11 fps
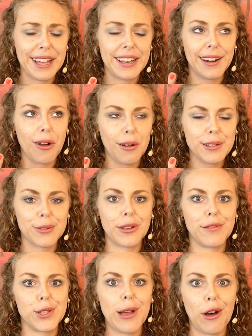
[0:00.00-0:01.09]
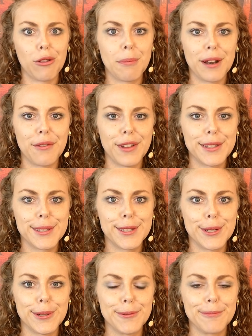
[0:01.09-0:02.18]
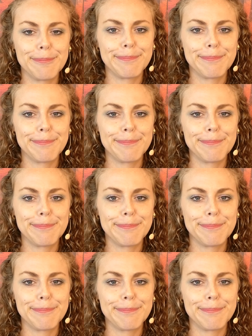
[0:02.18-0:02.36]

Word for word: that it also gives you health benefits too.